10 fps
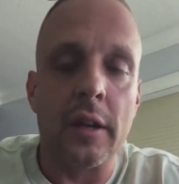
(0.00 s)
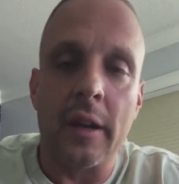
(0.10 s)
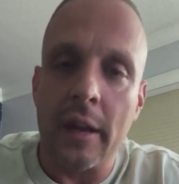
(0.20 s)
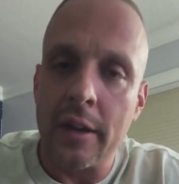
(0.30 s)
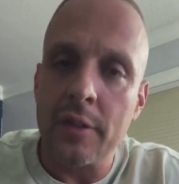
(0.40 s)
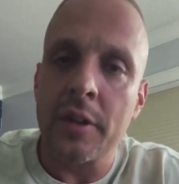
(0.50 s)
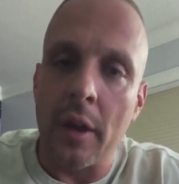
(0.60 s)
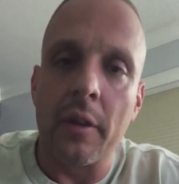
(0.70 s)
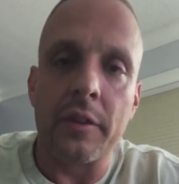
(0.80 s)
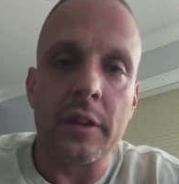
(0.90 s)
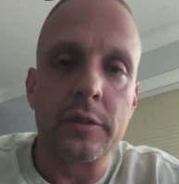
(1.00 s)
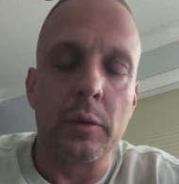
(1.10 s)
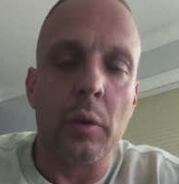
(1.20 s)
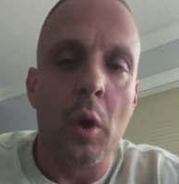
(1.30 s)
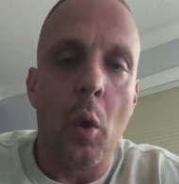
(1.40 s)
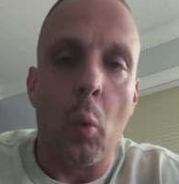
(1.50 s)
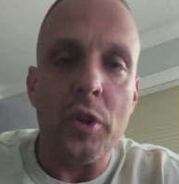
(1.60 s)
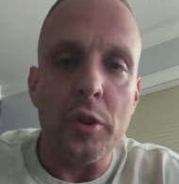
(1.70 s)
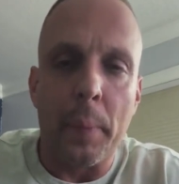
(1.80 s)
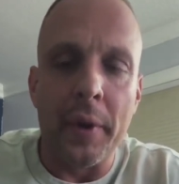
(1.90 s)
And here's another thing too:
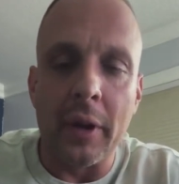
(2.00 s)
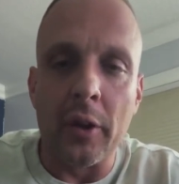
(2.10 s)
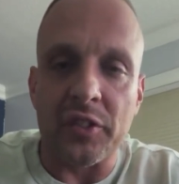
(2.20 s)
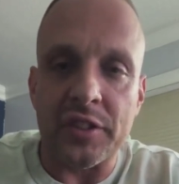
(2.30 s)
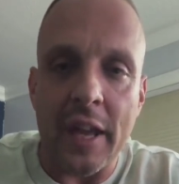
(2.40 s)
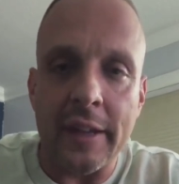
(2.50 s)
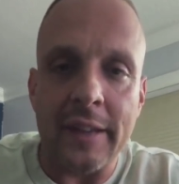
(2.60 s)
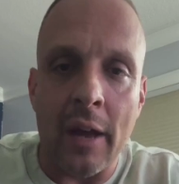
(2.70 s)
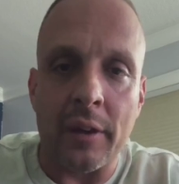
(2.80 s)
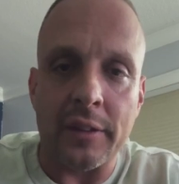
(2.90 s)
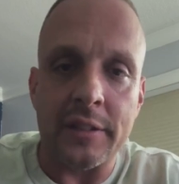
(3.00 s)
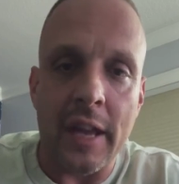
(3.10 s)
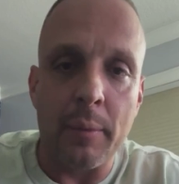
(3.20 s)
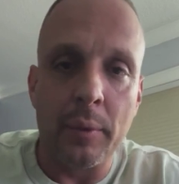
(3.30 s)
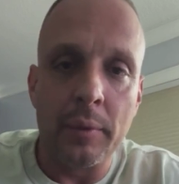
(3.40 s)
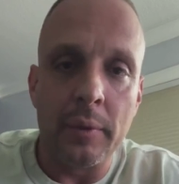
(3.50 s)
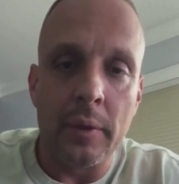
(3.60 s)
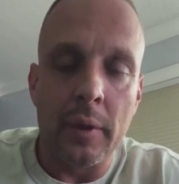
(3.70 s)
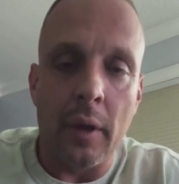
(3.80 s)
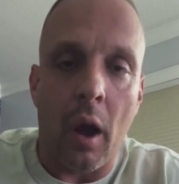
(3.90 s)
when you put a little stake down at the table,
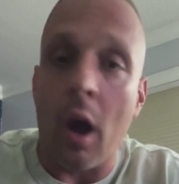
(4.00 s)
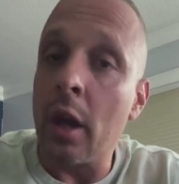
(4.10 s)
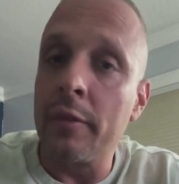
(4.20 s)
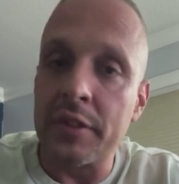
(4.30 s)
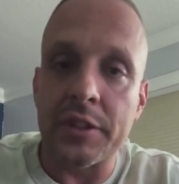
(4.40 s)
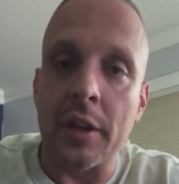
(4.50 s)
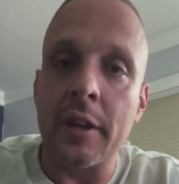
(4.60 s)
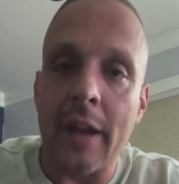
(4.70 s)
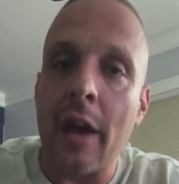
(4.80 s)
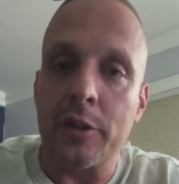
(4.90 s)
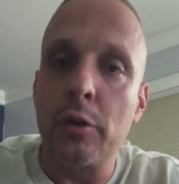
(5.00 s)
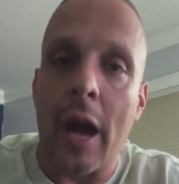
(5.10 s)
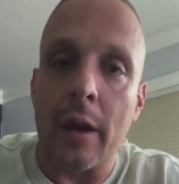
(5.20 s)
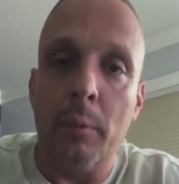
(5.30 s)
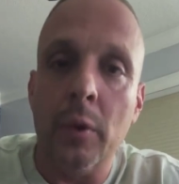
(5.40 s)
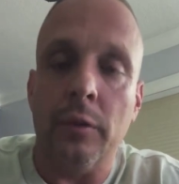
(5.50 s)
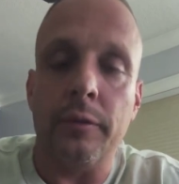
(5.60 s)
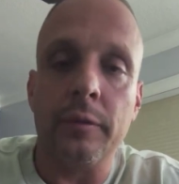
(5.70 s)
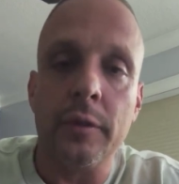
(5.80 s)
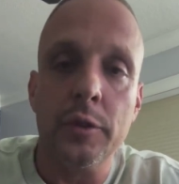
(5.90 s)
all of a sudden now you got to move.